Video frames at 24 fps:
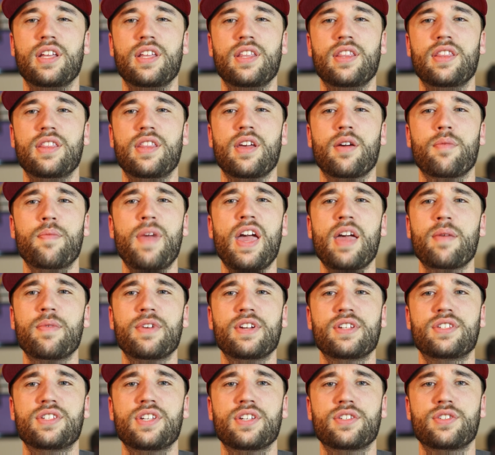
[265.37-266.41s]
There may have been
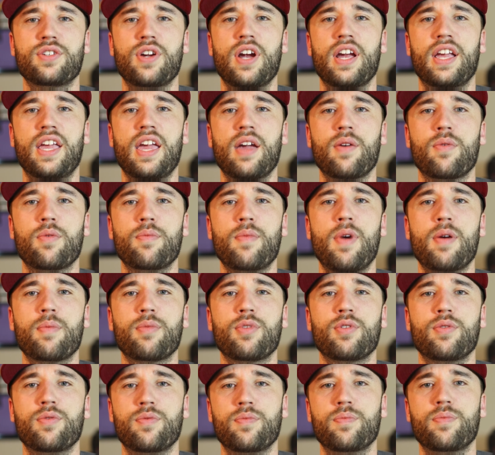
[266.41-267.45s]
a sister, I can't
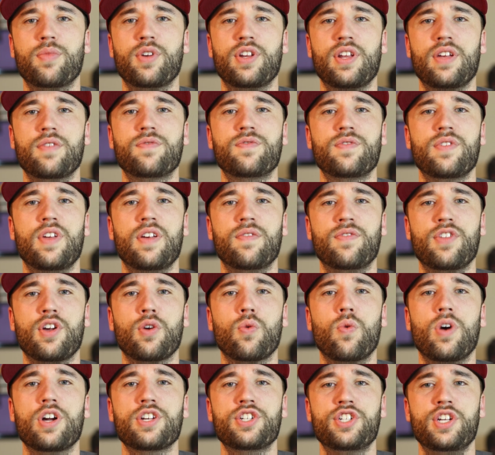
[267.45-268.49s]
remember. But if there
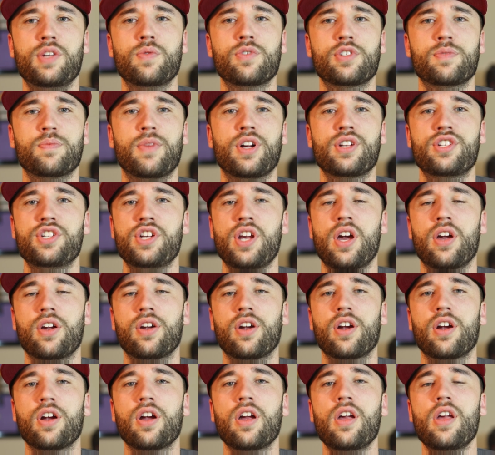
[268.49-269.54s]
was, she was much
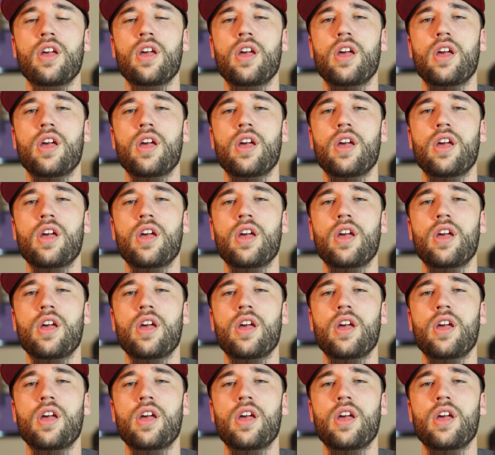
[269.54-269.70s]
younger.